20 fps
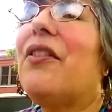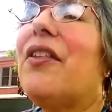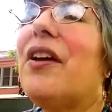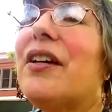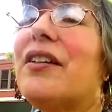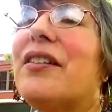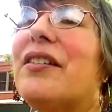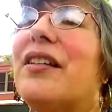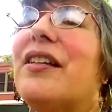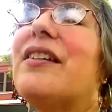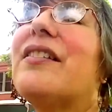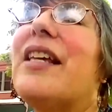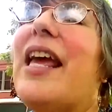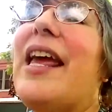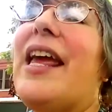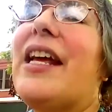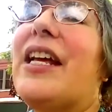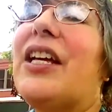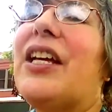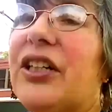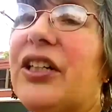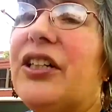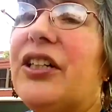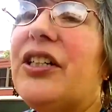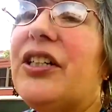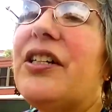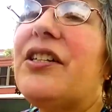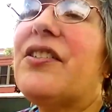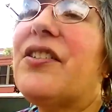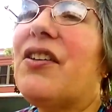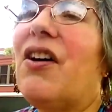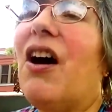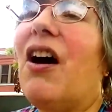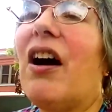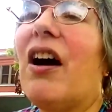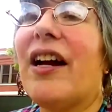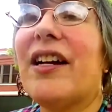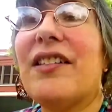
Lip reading: this is a good song.